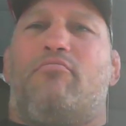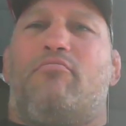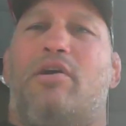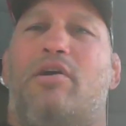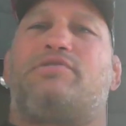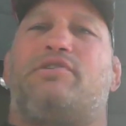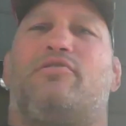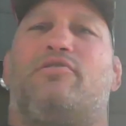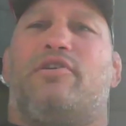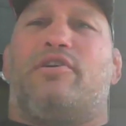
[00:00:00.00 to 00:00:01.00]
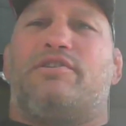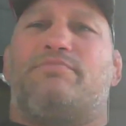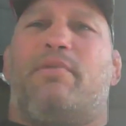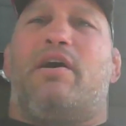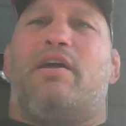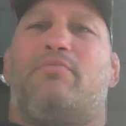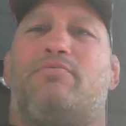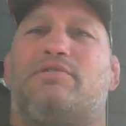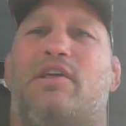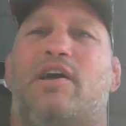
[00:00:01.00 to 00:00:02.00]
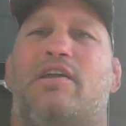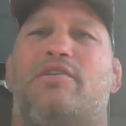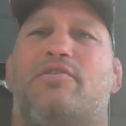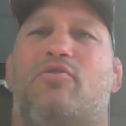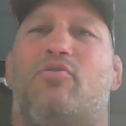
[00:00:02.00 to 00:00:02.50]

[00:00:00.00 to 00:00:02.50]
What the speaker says: muscular, and his body was a lot